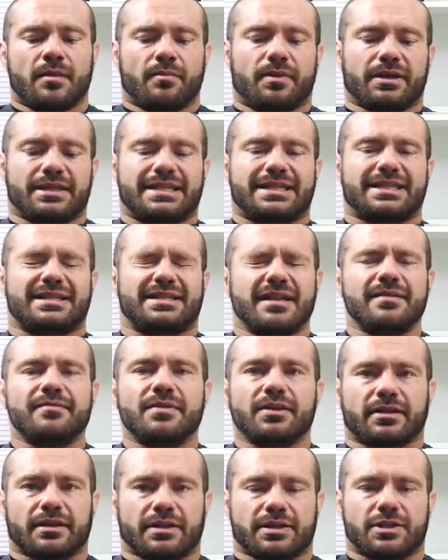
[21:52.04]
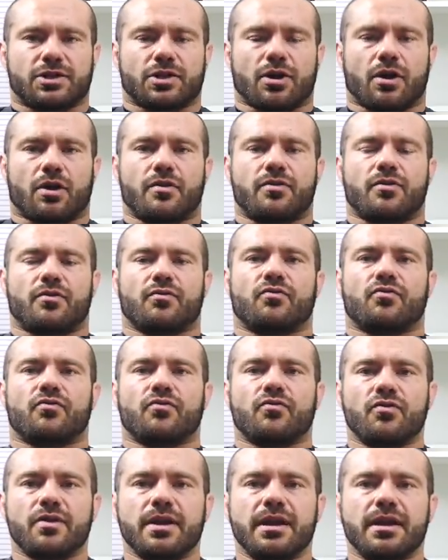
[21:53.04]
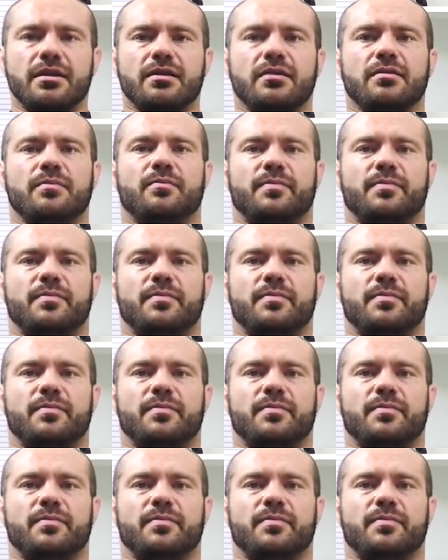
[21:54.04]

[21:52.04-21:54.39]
But stimulants are the real